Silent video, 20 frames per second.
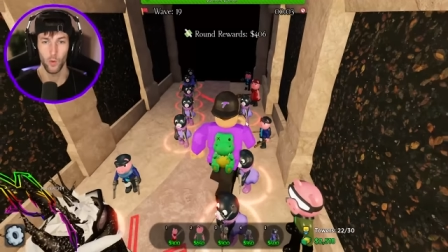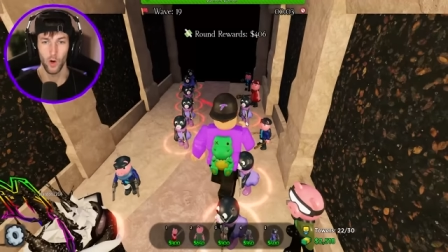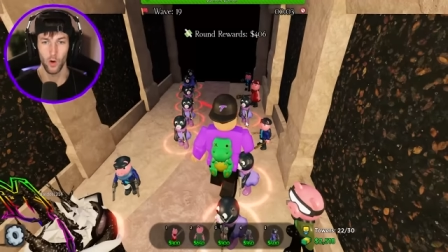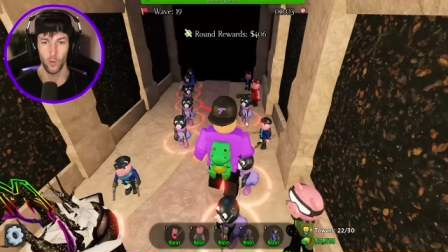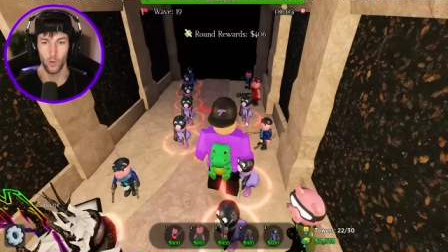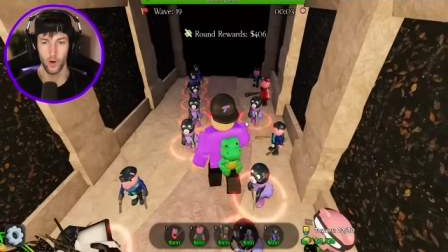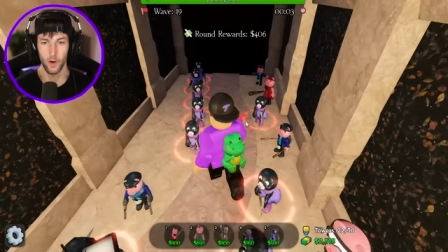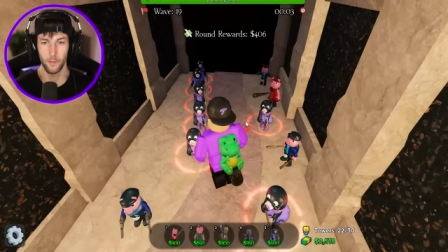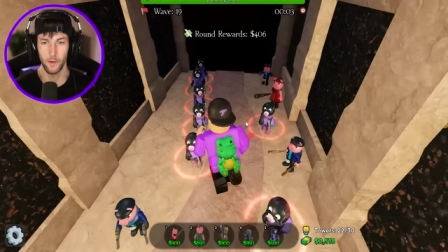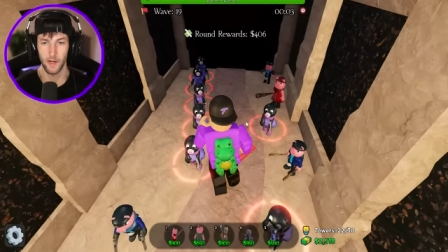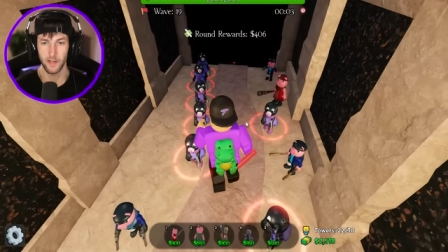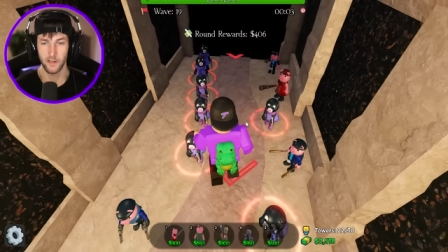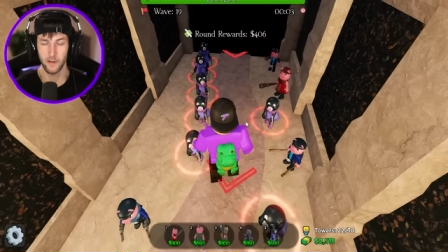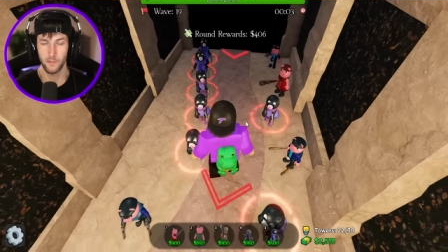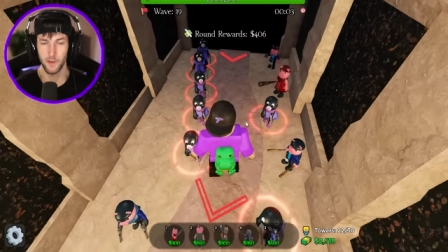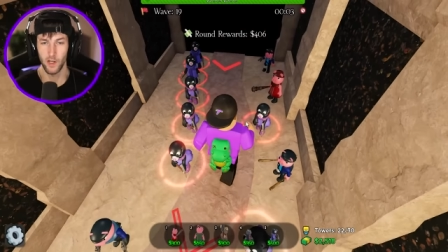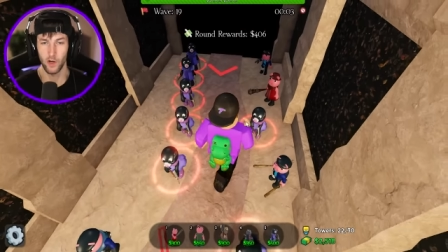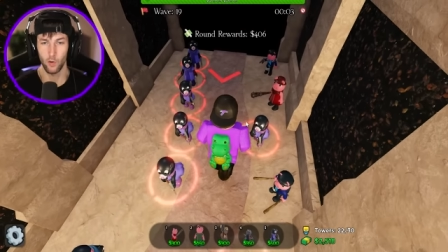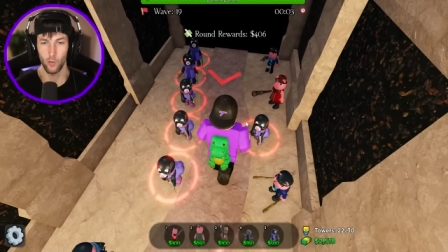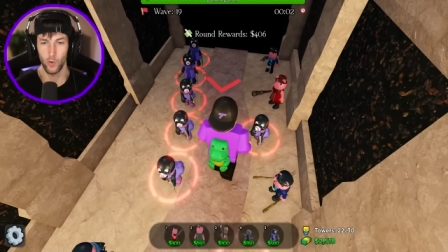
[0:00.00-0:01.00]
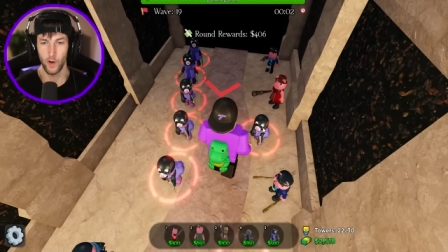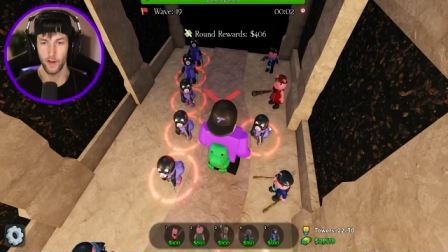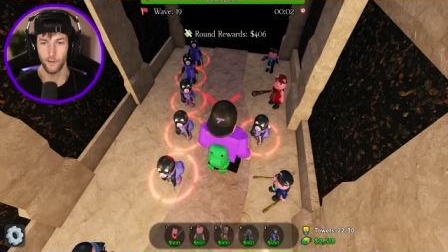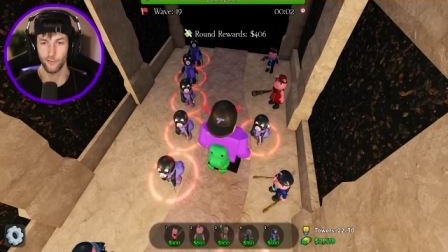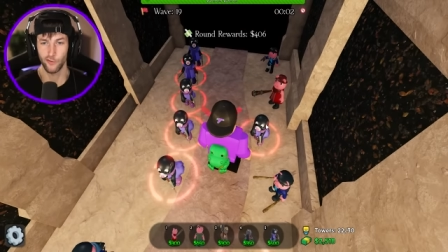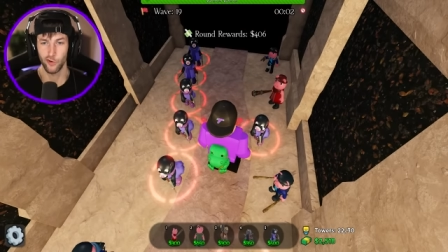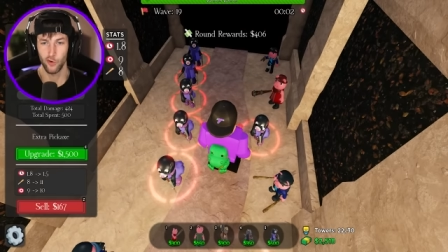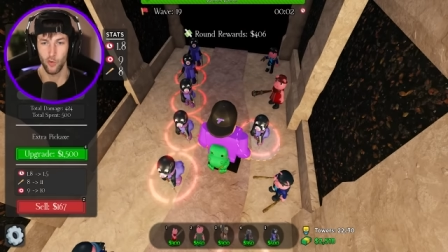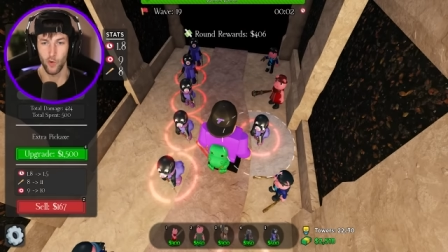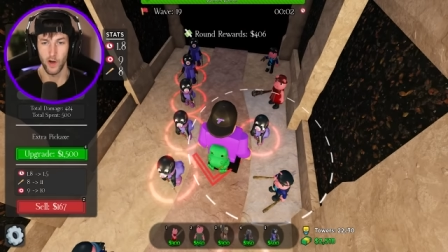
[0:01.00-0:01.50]
Well, we're about to be on
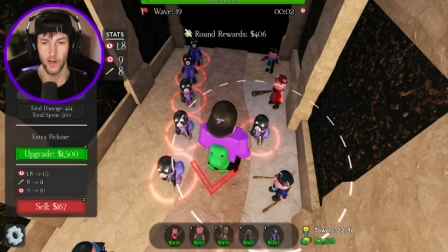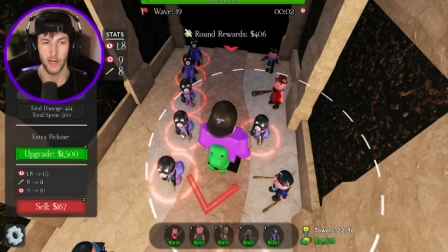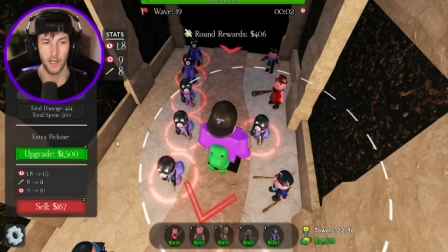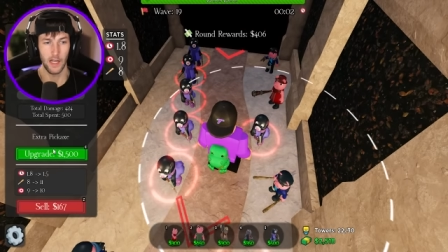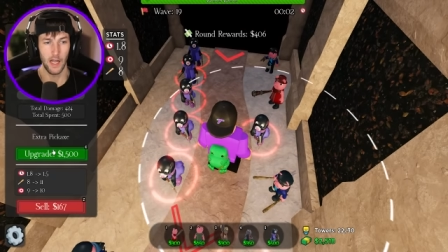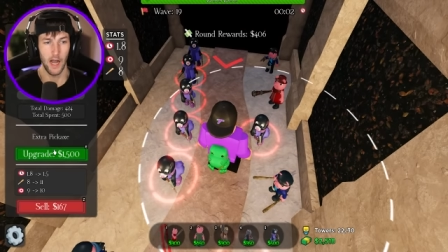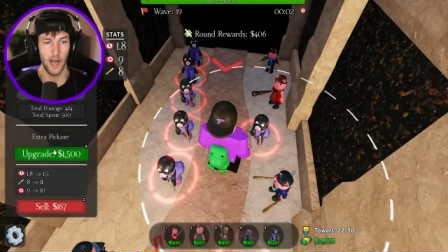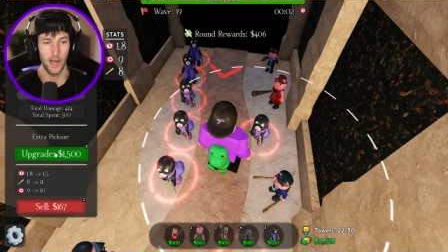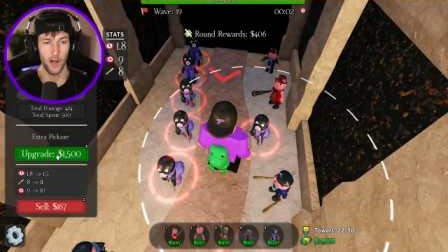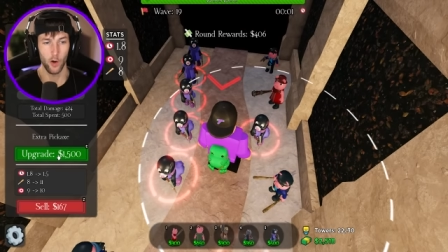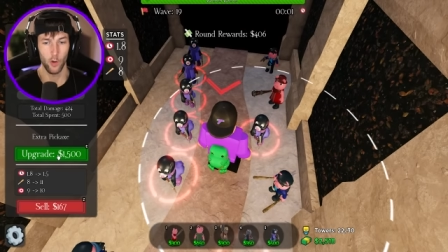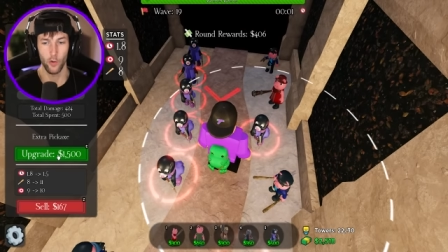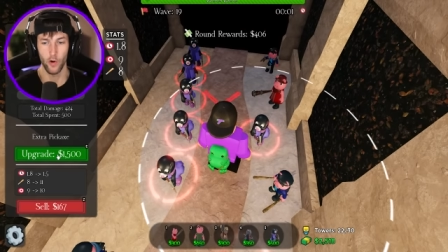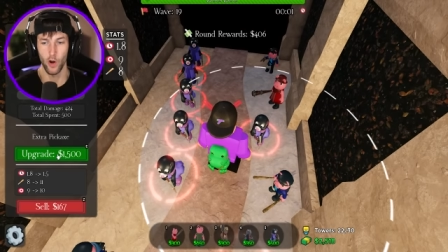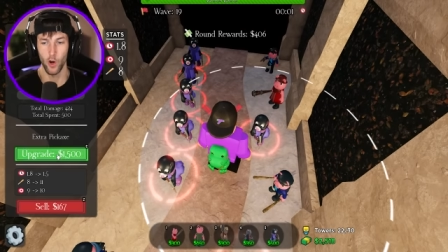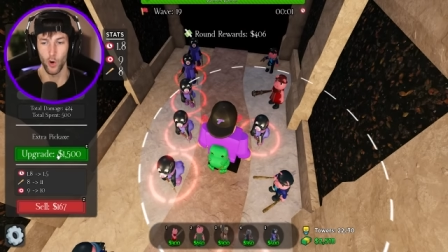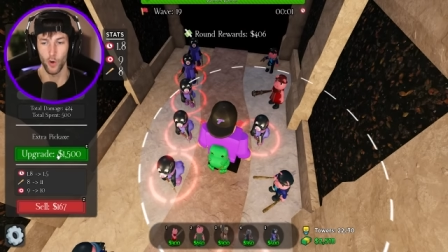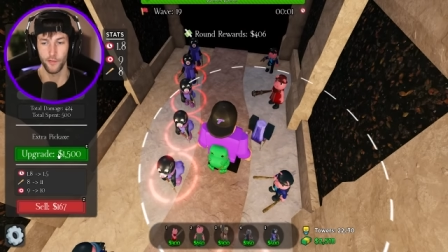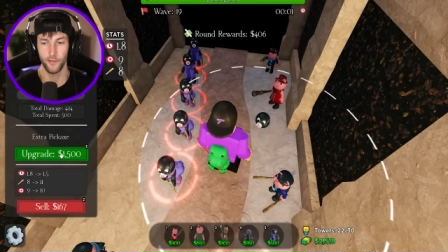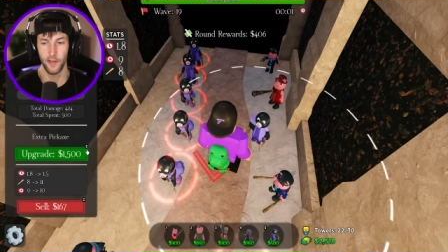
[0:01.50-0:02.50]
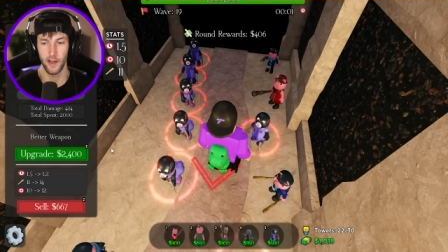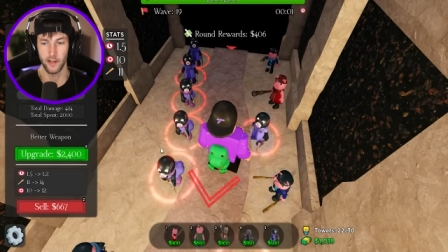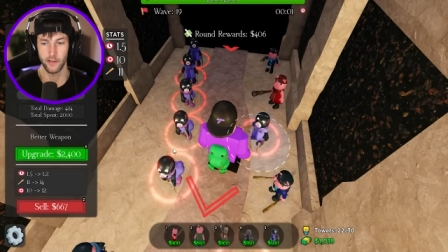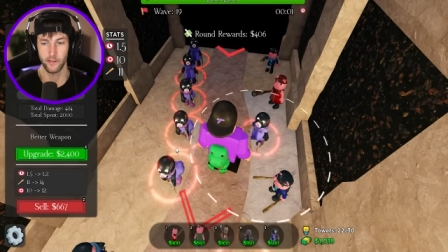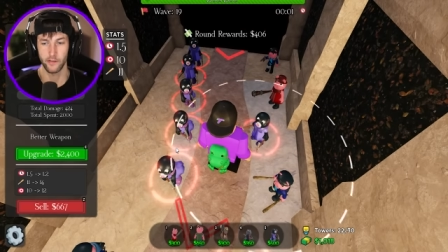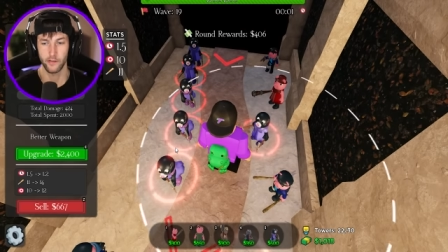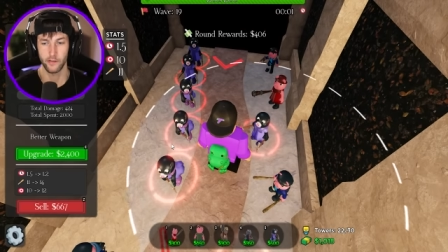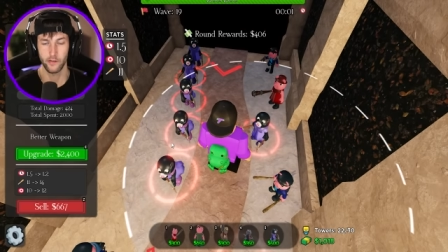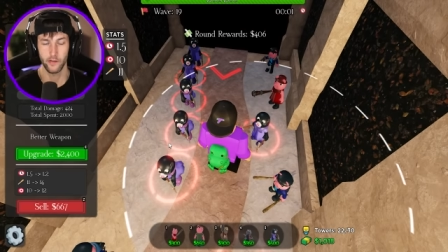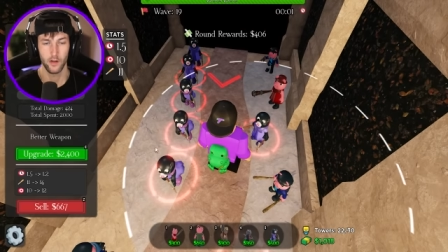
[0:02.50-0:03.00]
wave 20. I don't know if
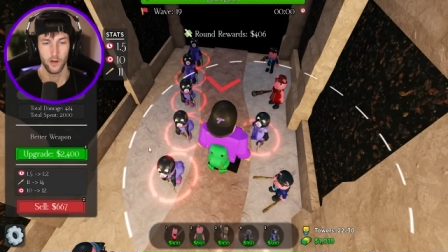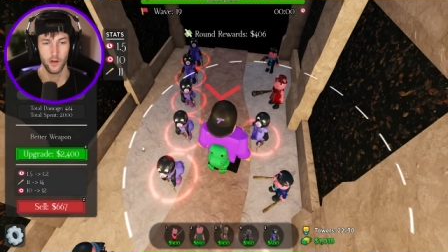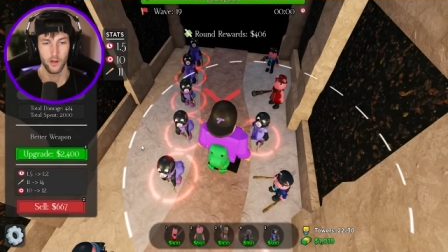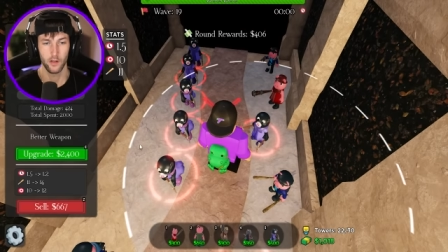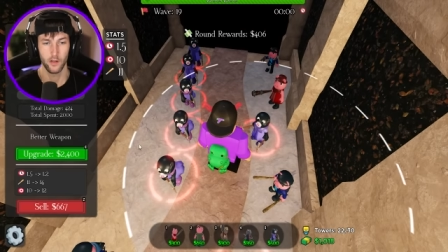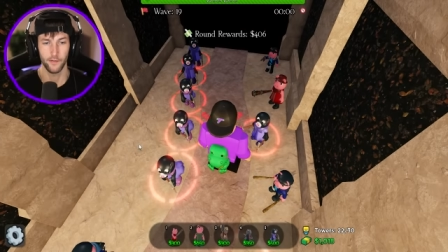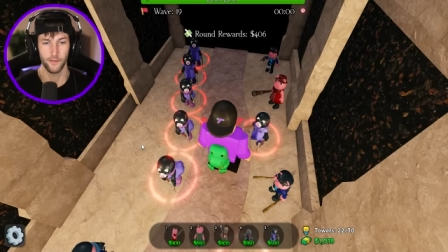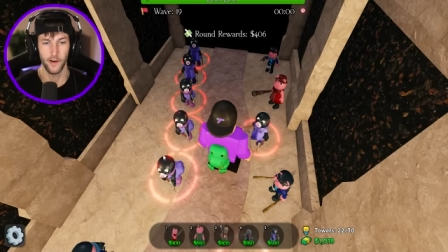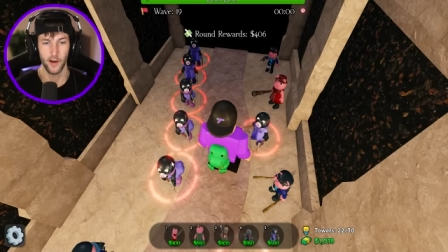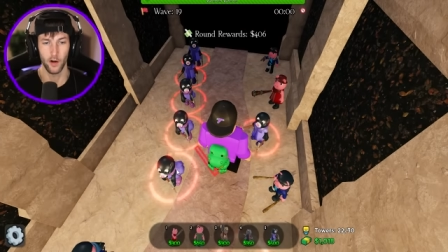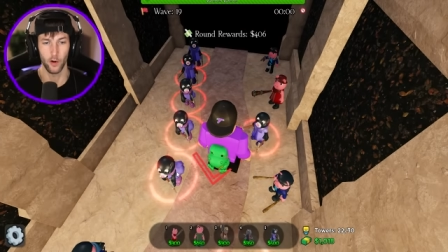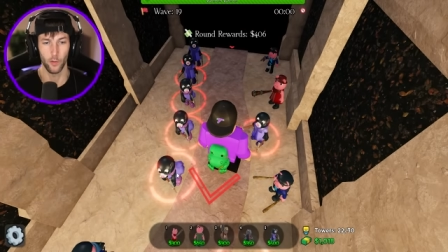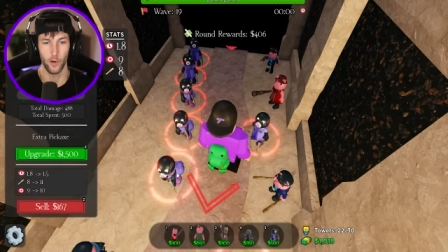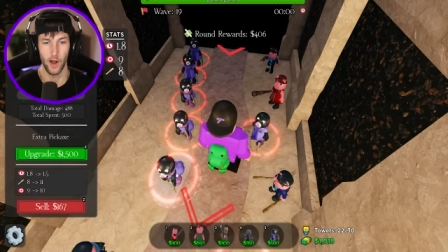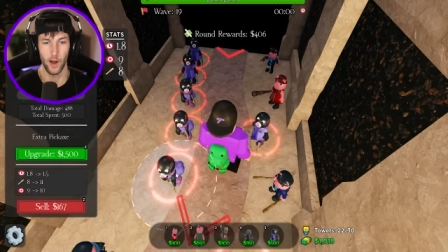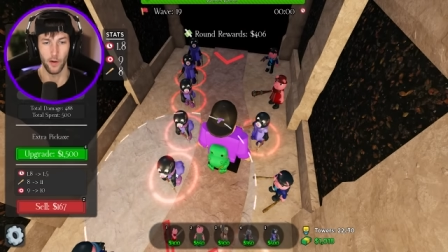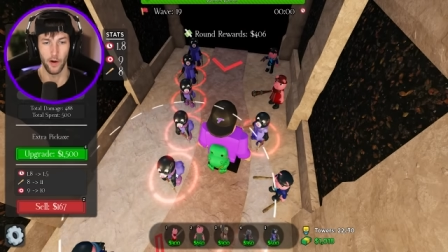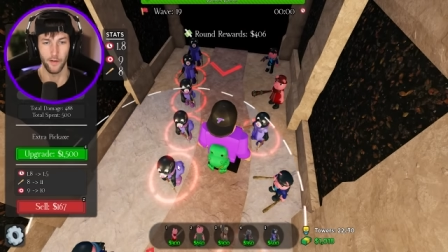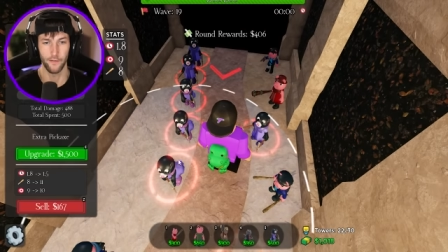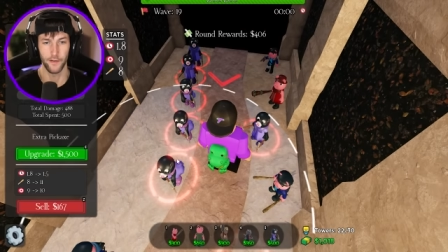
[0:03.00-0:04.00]
that's the final round.